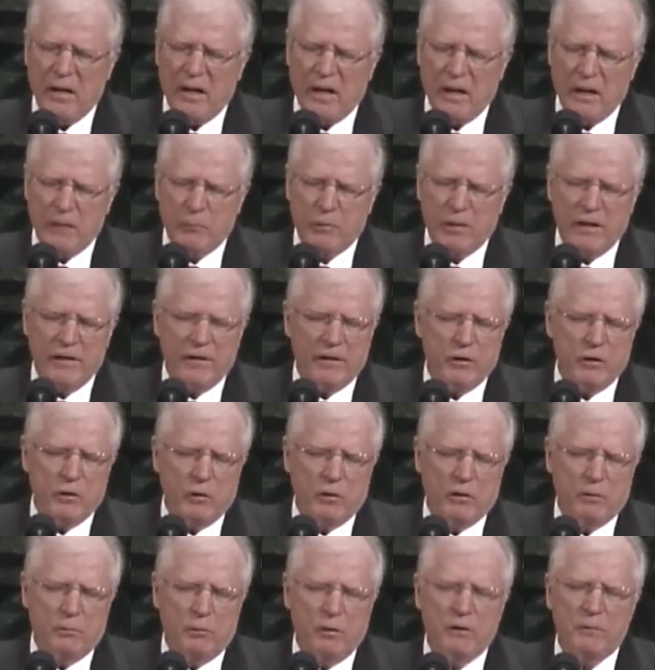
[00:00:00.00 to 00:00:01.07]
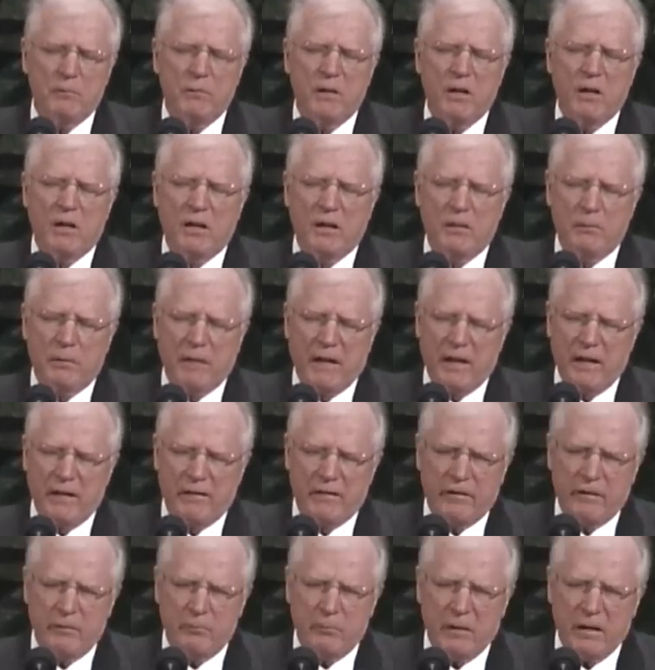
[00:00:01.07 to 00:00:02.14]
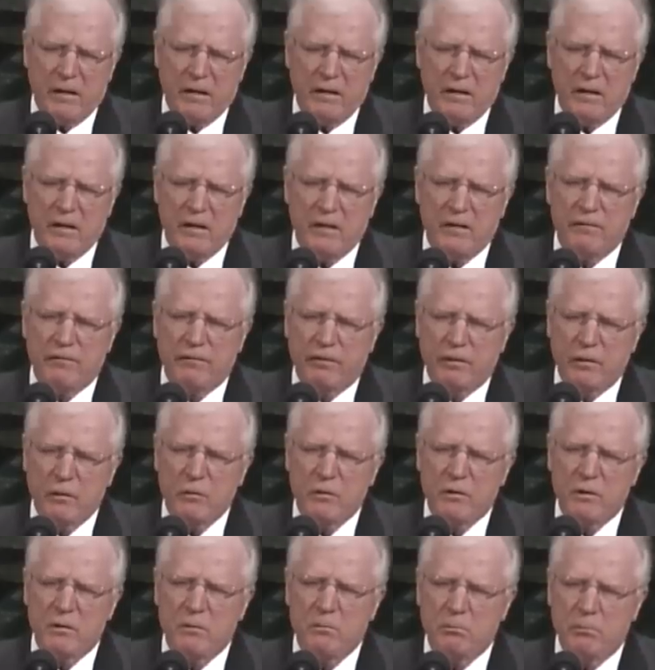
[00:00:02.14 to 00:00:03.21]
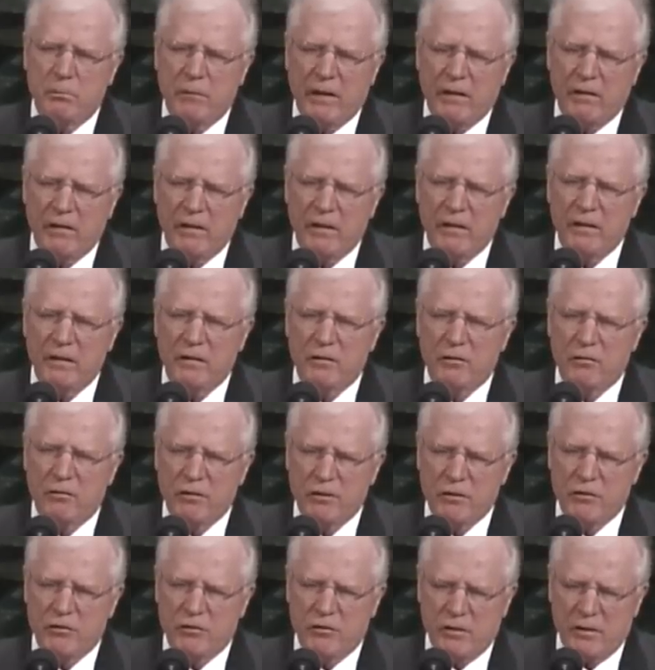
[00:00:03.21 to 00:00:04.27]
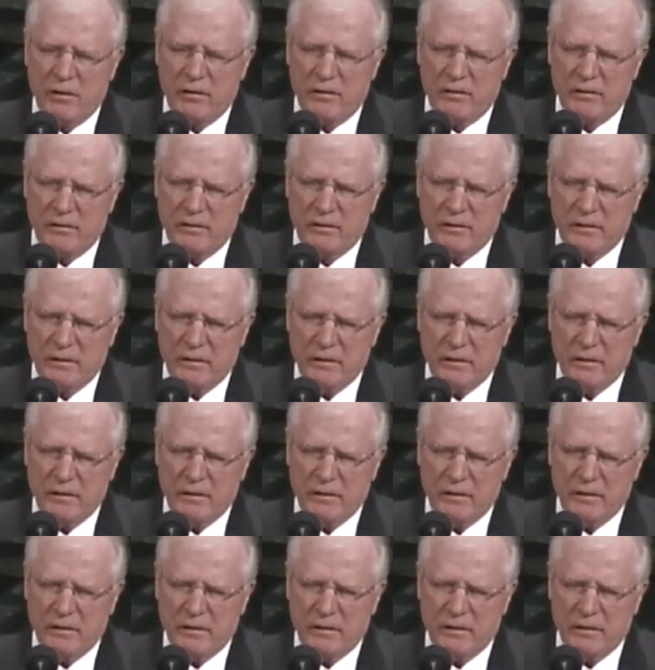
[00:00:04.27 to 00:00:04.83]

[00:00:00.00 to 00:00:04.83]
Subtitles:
I pray that you will put me on a path of being a fruit-bearing Christian,